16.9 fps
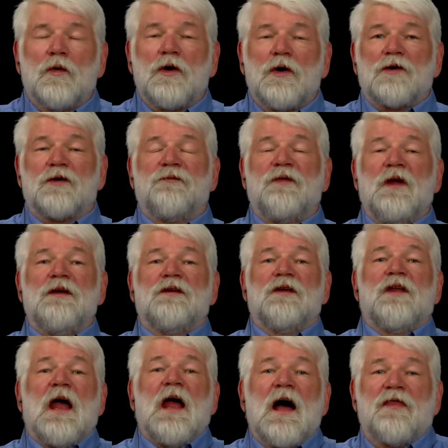Well, Dr. Fink,
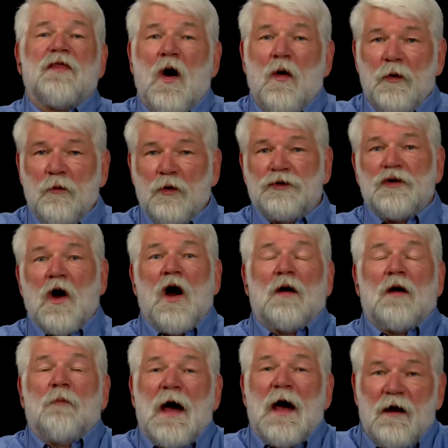today I thought we would
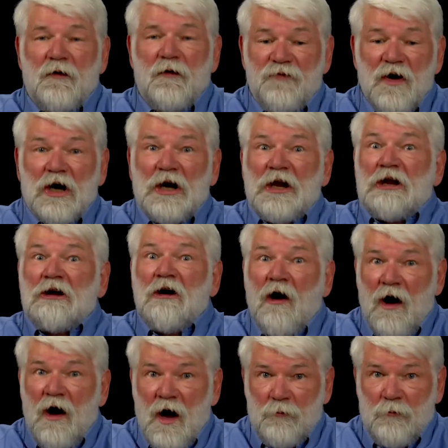talk about a very
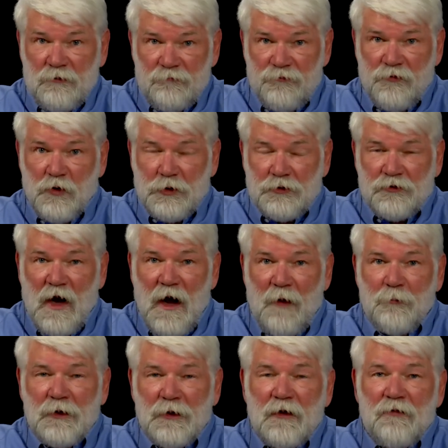common foot
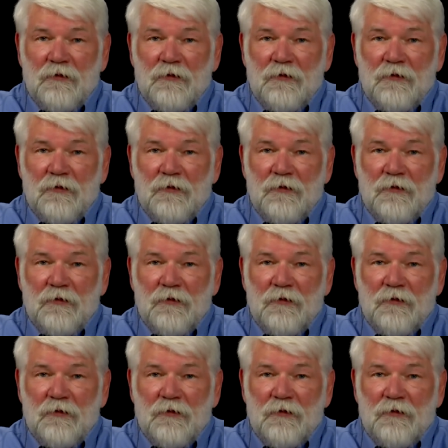topic,